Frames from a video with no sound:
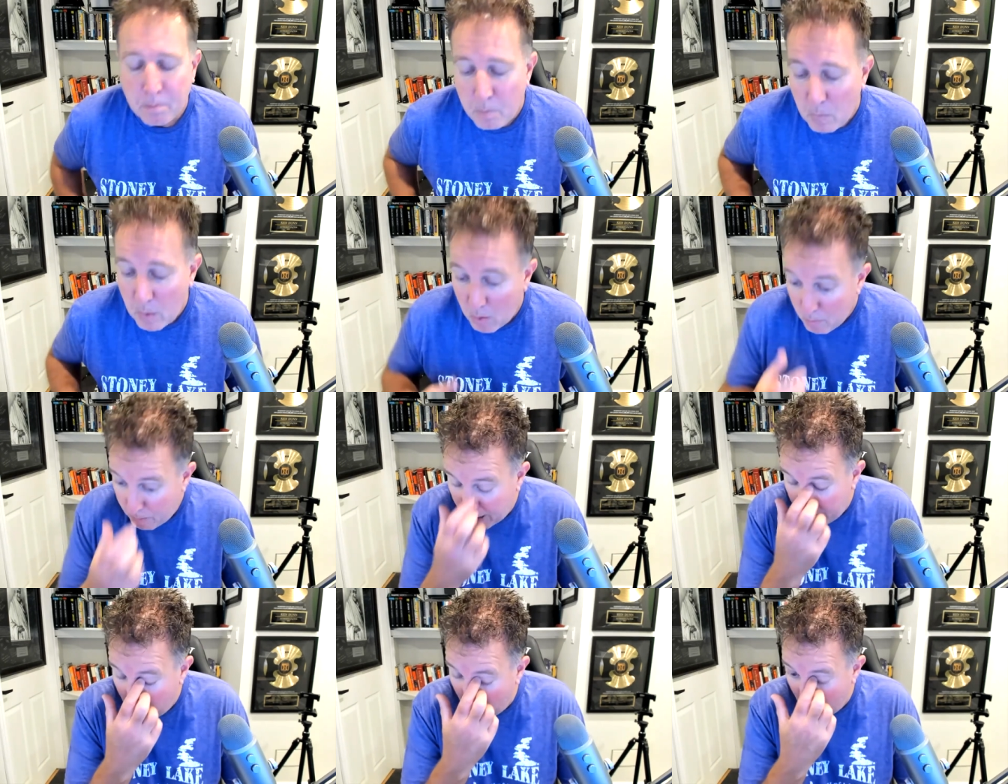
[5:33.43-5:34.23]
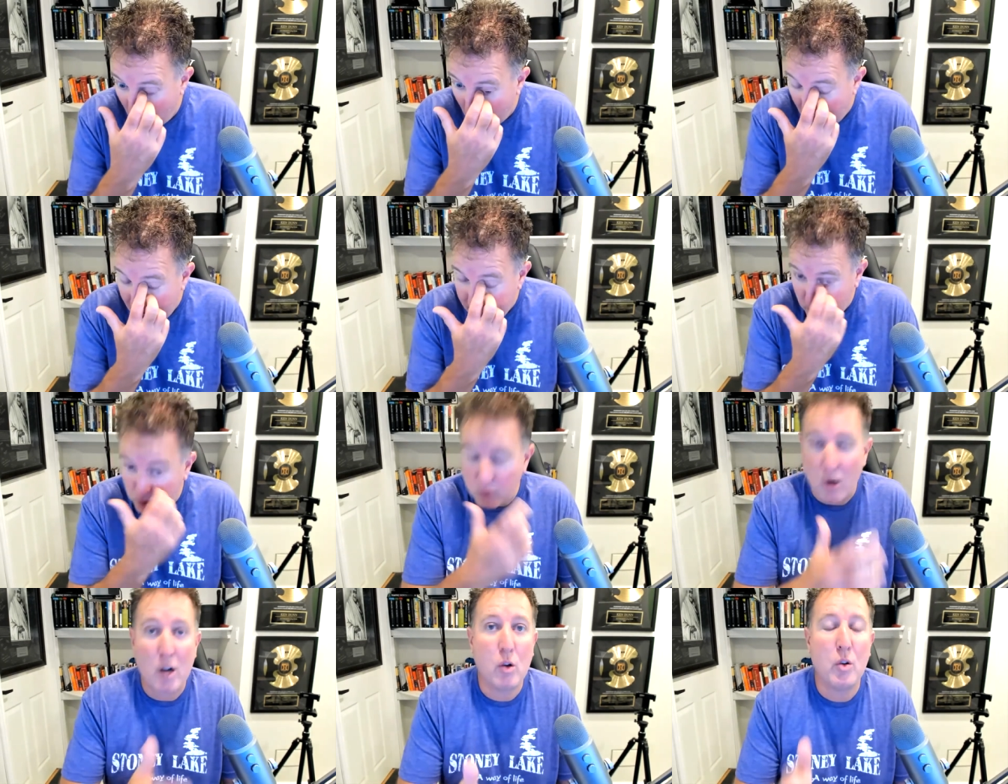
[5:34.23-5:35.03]
But where I
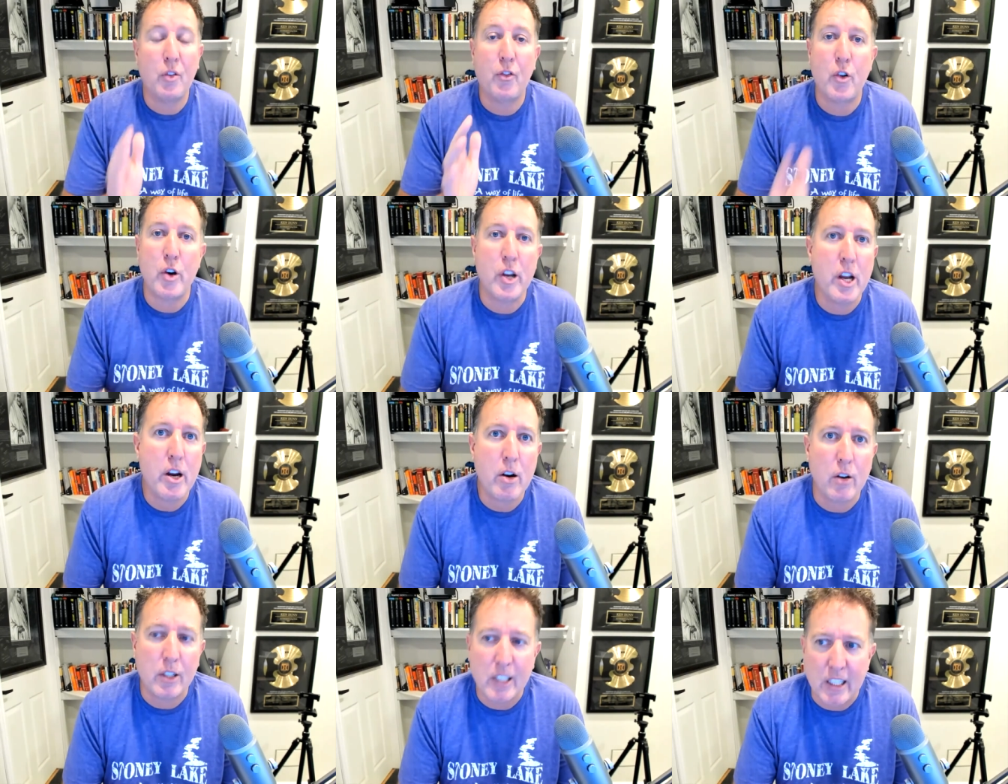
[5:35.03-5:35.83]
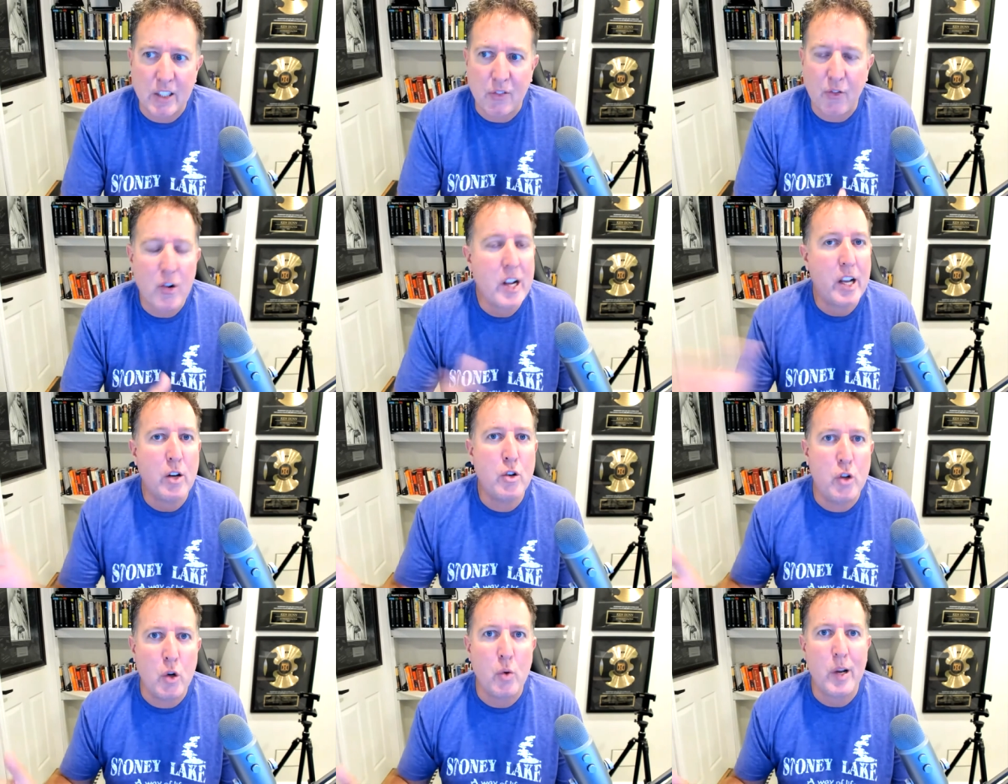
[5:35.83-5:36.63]
struggled for years is freaking
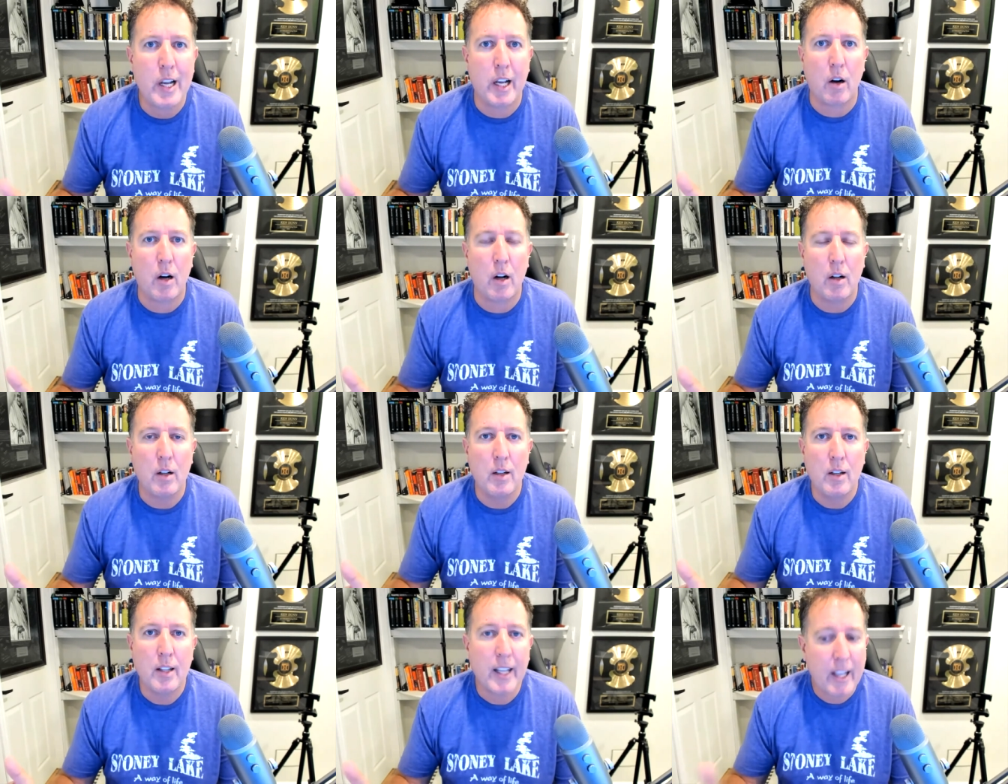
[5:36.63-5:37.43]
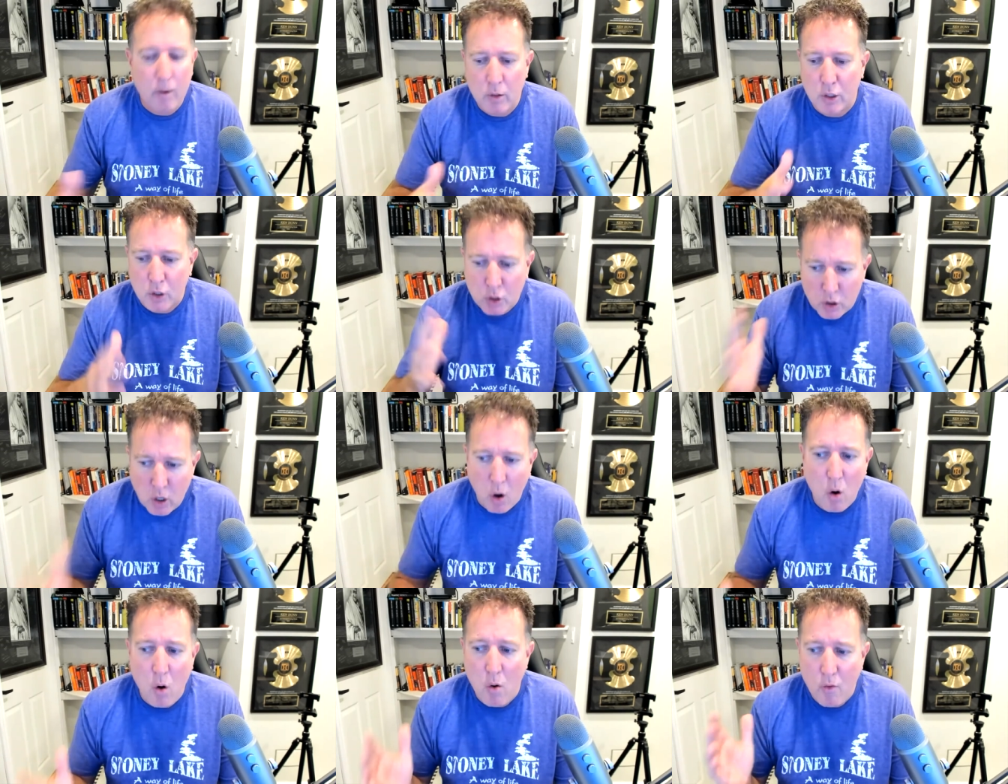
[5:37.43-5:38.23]
doing it all. Like it was
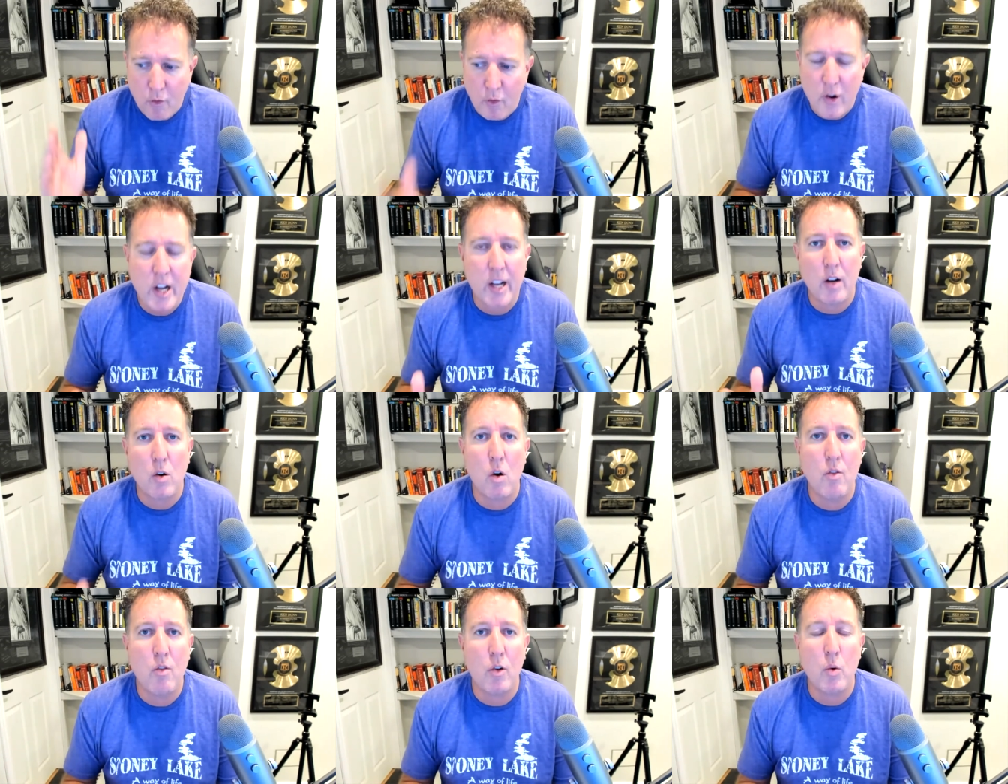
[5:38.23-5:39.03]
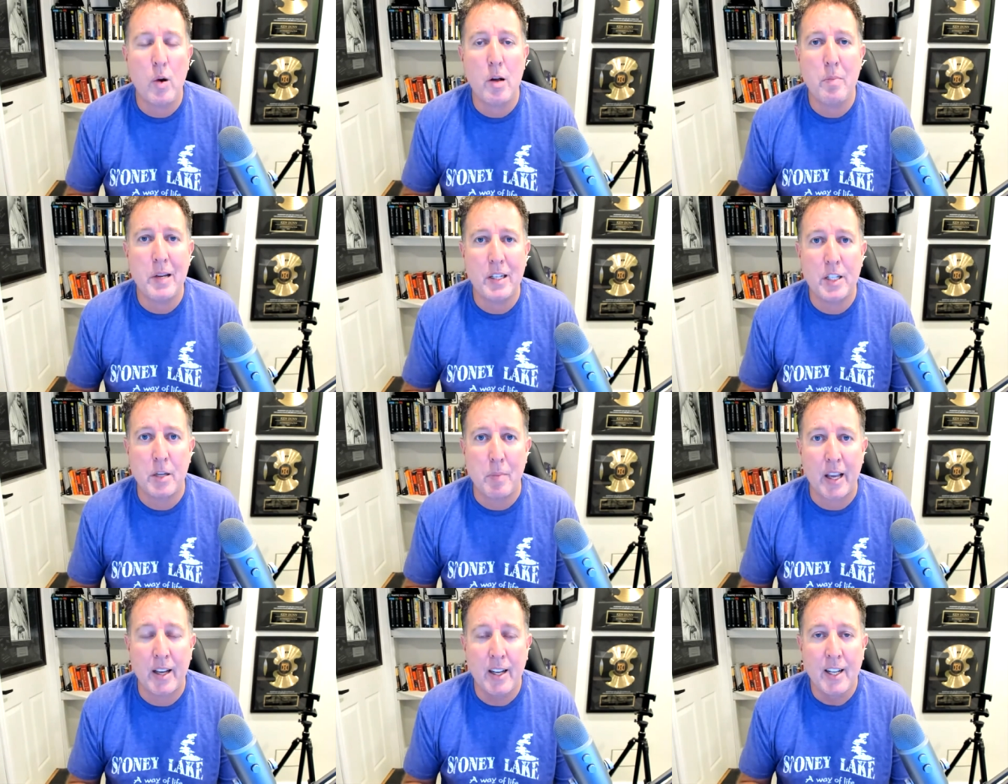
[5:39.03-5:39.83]
so freaking overwhelming to
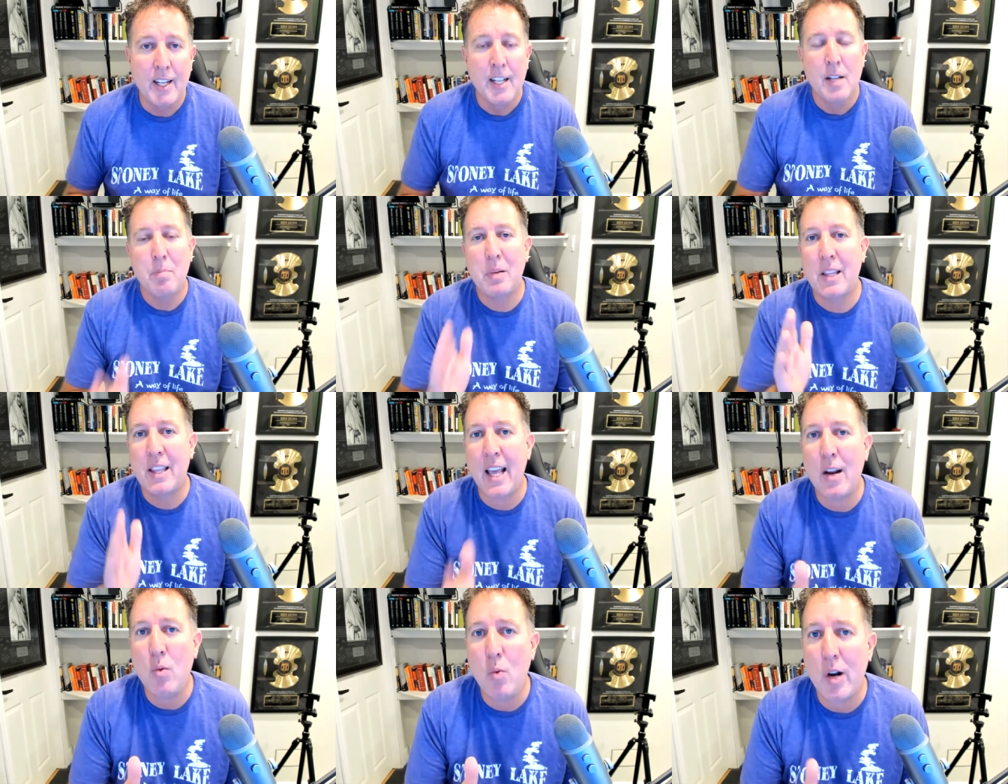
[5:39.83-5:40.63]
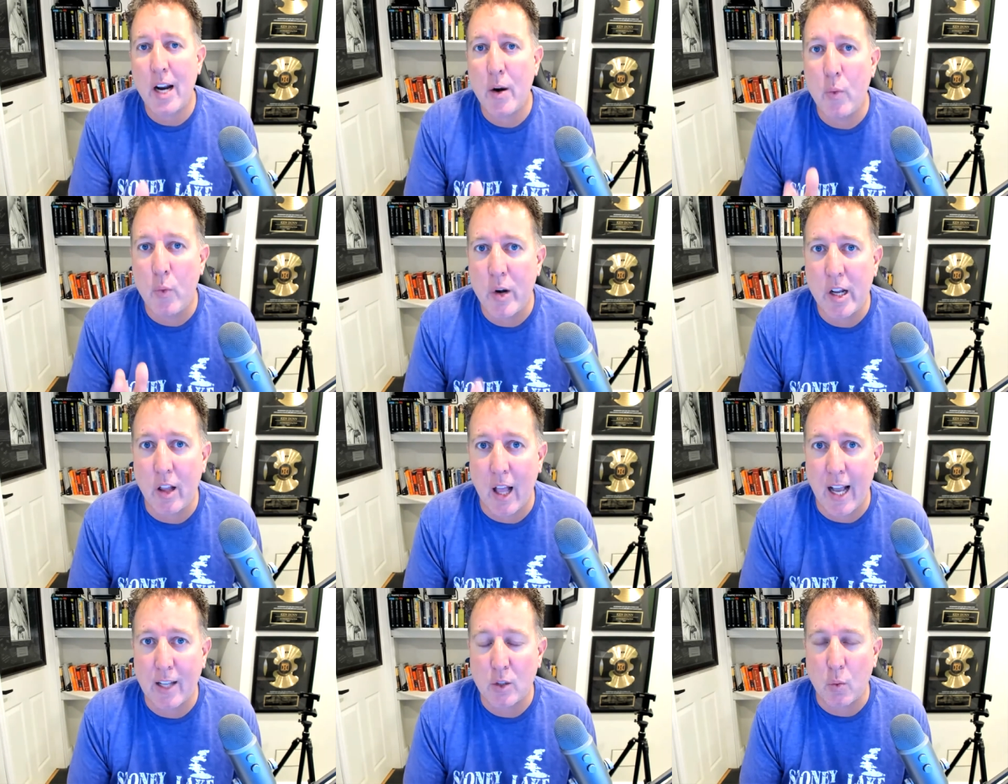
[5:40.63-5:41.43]
me. But then what I
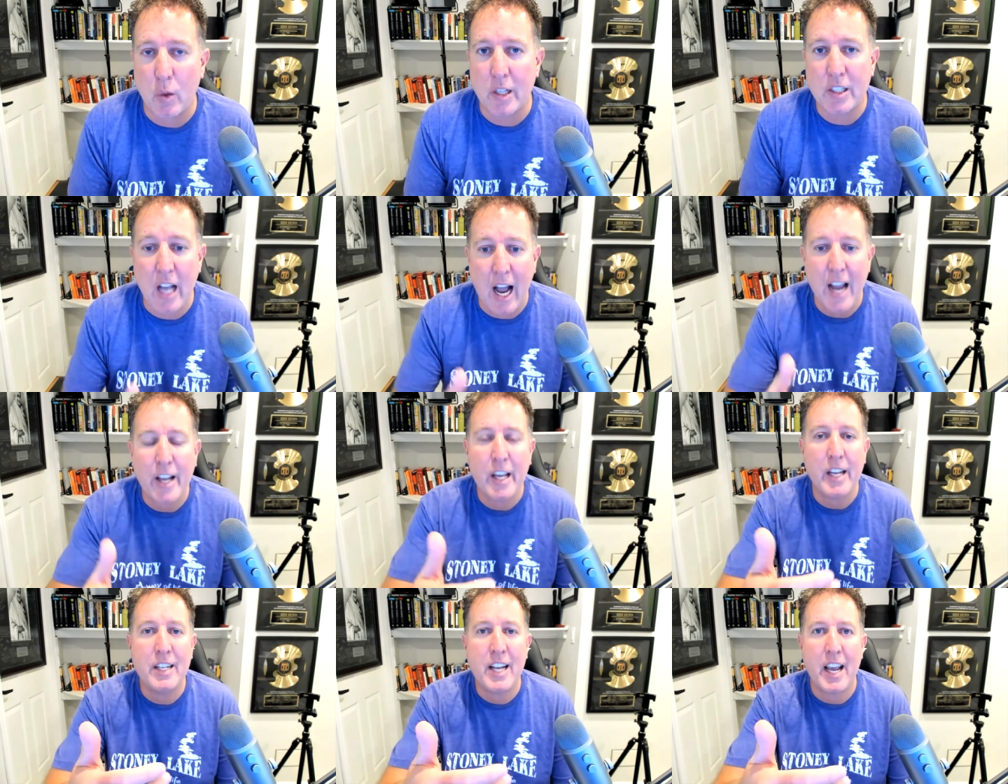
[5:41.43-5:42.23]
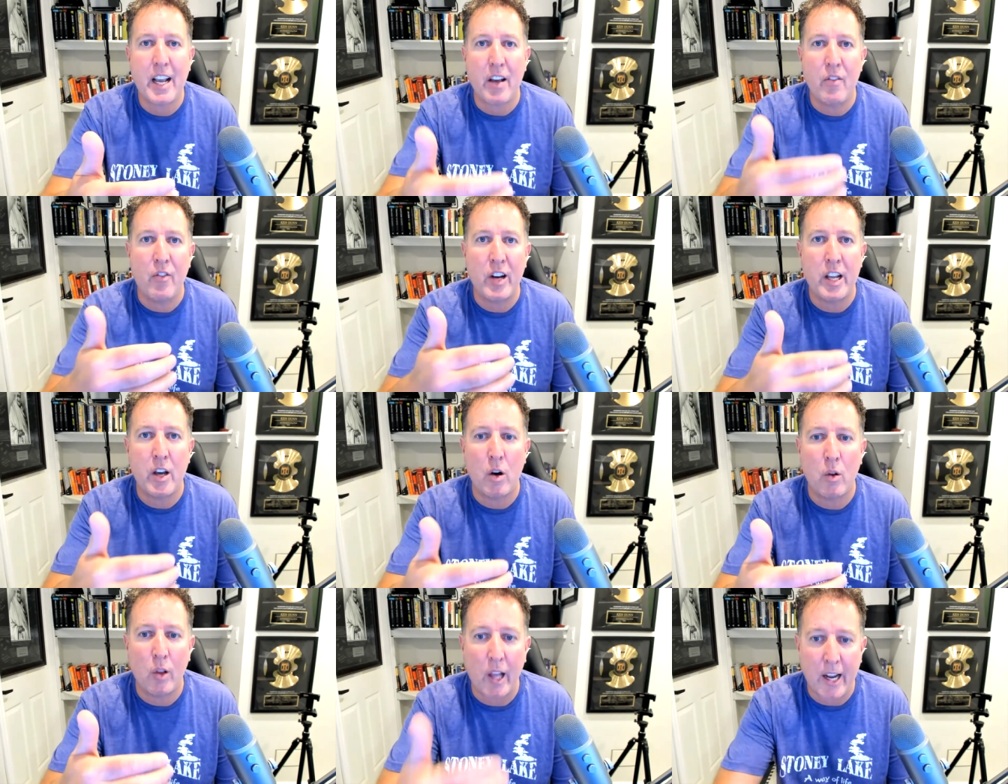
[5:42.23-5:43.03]
realized was I could take a video
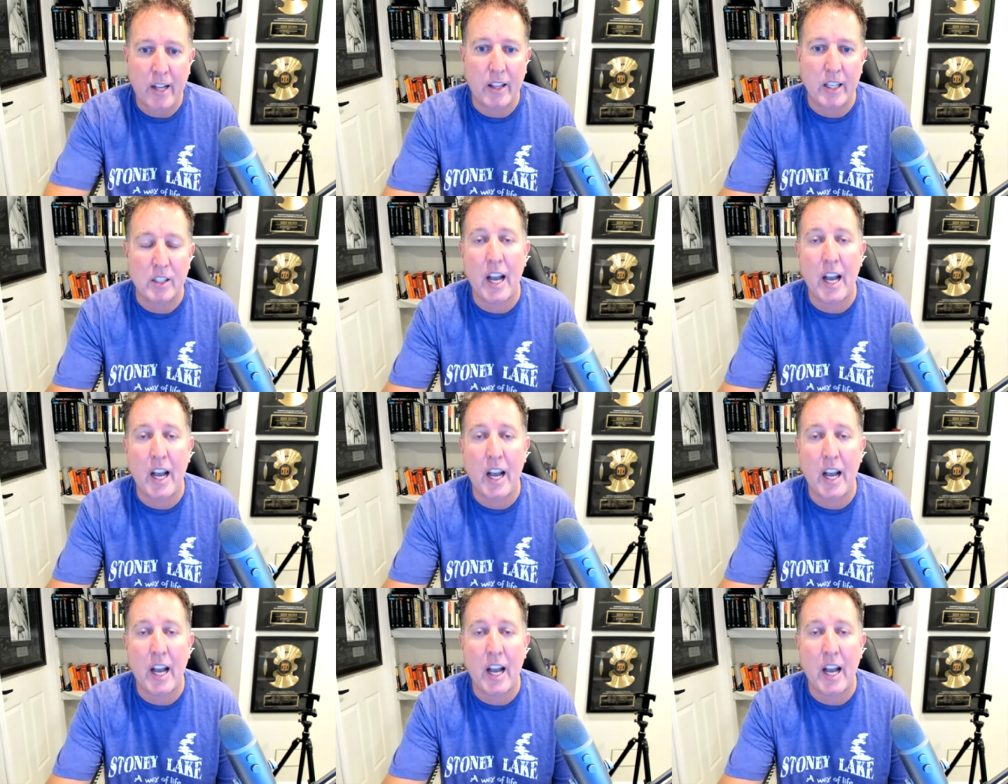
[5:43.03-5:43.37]
like this.